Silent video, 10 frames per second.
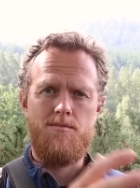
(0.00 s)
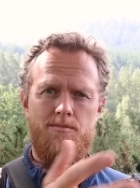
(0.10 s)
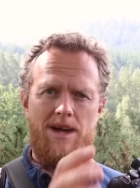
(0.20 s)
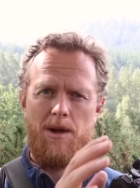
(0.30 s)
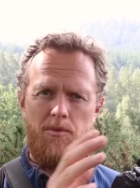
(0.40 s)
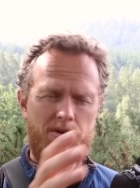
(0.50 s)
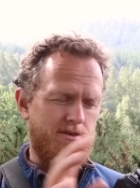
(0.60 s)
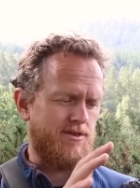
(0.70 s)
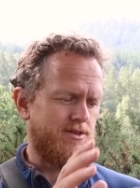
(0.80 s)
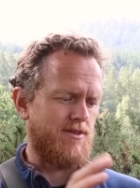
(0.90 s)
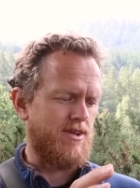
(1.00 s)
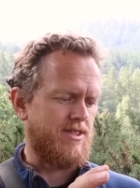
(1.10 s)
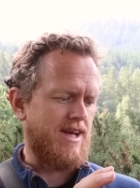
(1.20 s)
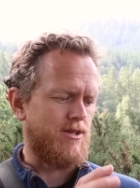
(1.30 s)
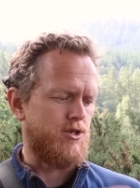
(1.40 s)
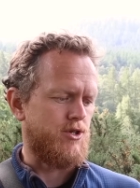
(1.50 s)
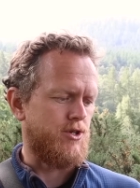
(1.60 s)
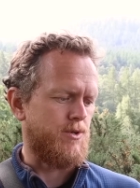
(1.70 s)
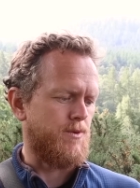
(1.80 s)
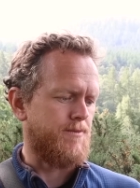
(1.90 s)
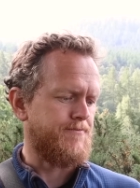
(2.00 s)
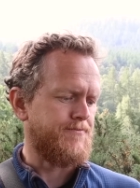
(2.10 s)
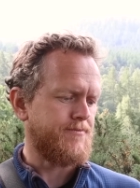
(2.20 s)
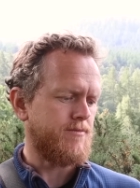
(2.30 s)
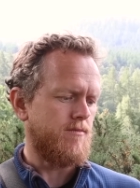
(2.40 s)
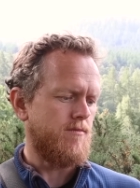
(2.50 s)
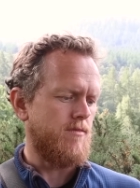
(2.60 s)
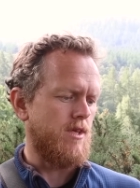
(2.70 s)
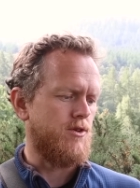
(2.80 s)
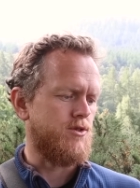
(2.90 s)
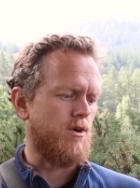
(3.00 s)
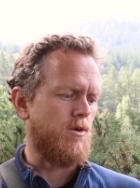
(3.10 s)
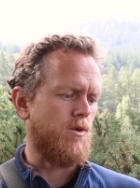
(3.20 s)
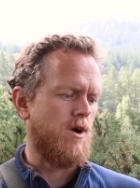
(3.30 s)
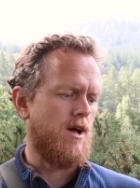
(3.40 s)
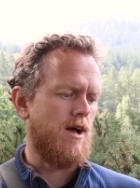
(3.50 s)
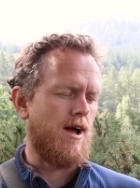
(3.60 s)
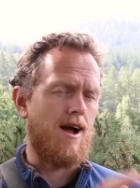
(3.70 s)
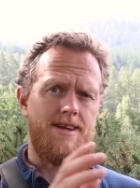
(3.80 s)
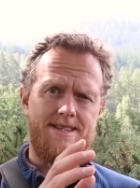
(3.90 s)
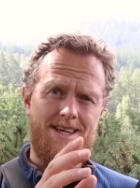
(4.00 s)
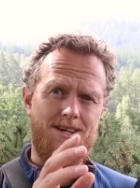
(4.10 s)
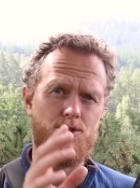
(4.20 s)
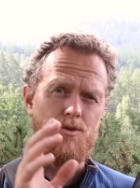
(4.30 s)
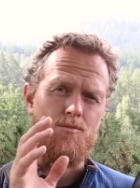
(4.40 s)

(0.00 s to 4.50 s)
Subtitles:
back button and stuff like that to do. So I set it to